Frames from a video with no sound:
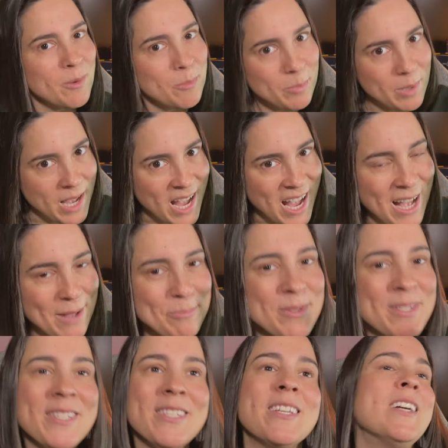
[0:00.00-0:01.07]

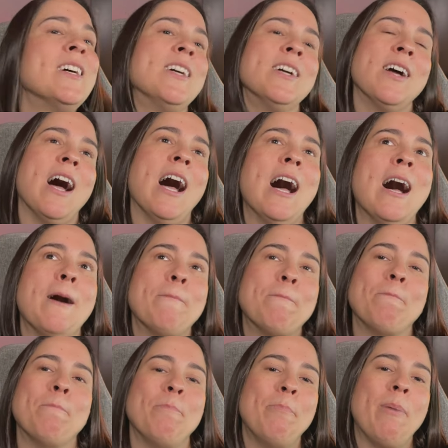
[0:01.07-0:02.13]
perhaps.
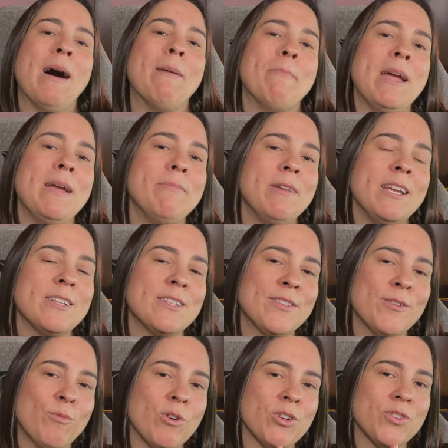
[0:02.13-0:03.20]
But maybe it's
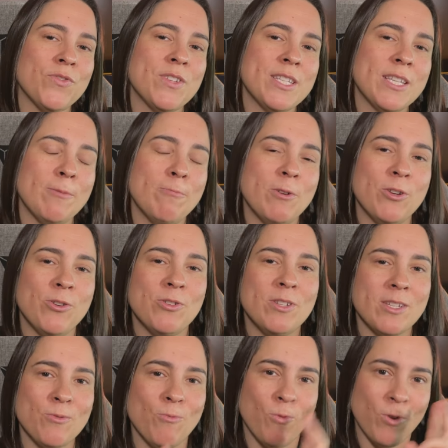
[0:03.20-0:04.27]
the watch for someone who
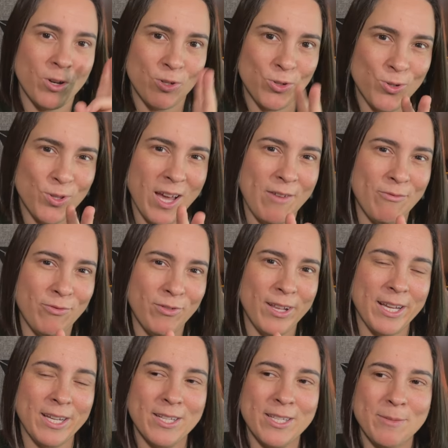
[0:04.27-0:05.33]
doesn't want to do that
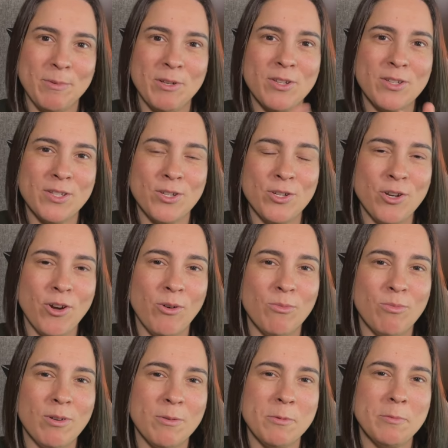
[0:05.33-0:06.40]
flex, because you'd go and
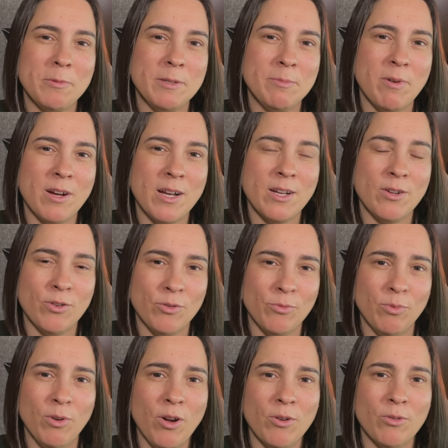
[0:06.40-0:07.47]
probably buy a
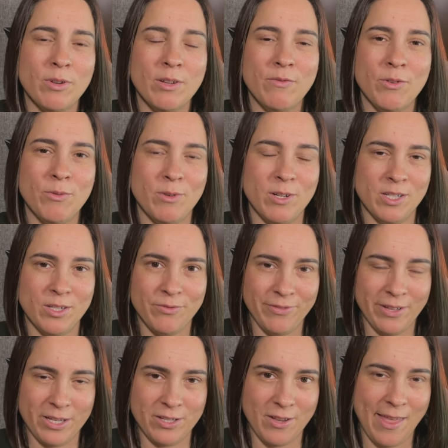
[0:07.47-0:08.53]
Hublot if you wanted to
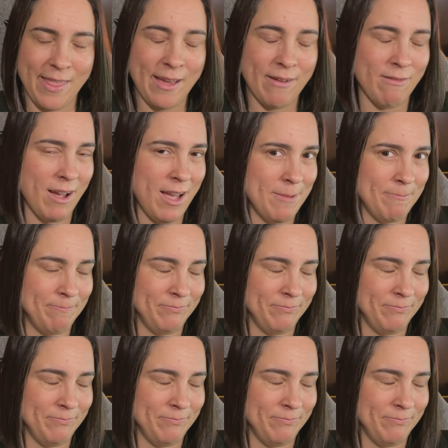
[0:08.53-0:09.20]
flex like that, right?